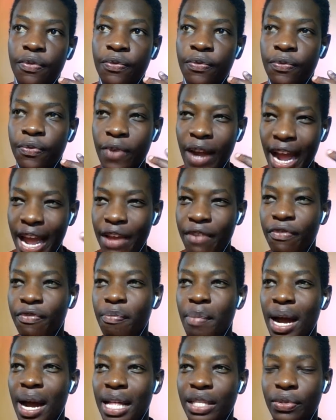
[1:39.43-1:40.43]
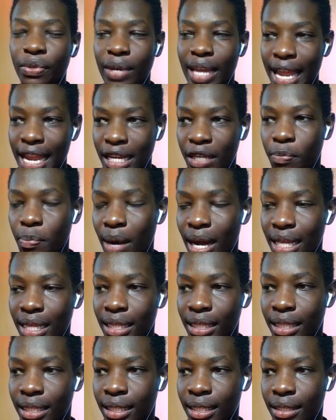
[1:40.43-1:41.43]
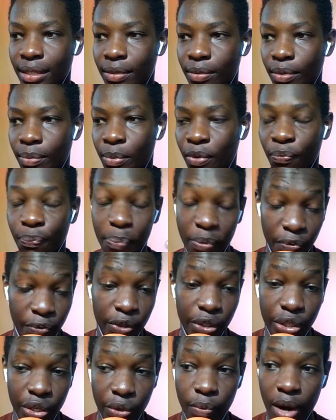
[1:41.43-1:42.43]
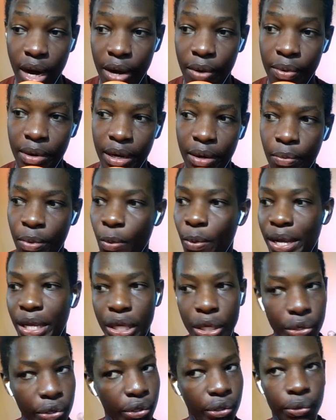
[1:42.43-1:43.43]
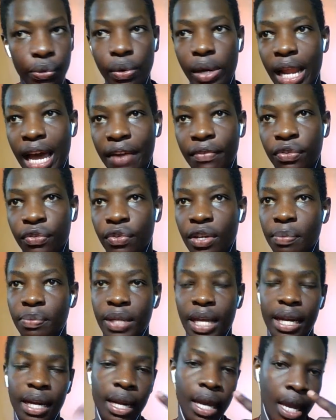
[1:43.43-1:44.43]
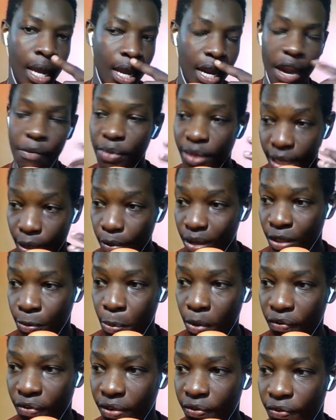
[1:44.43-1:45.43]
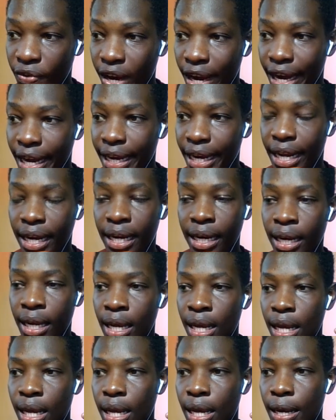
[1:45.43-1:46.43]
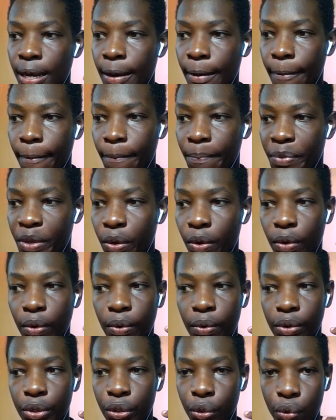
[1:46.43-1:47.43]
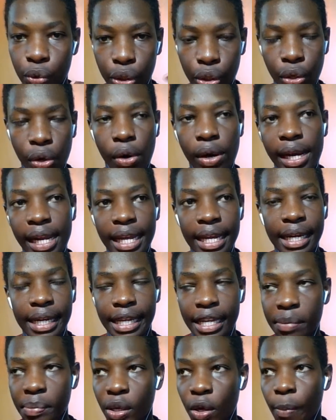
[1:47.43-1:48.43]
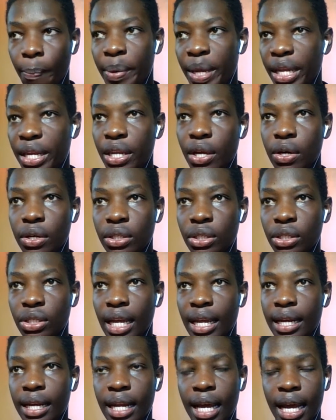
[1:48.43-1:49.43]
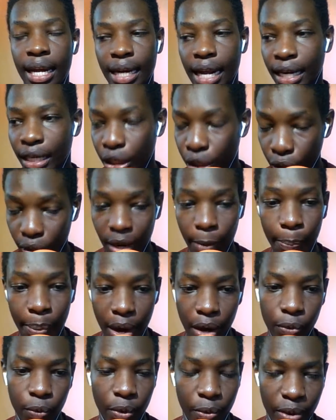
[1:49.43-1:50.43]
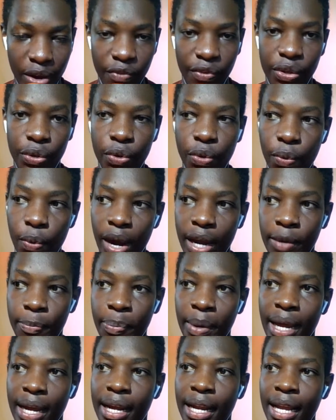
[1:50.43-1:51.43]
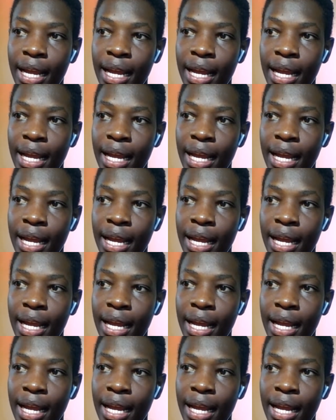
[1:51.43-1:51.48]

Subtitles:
5 months or 8 months before January, we were used to live streams and everything was moving fine. And, you know, you could call in, give me opinions and talk about wherever you want. But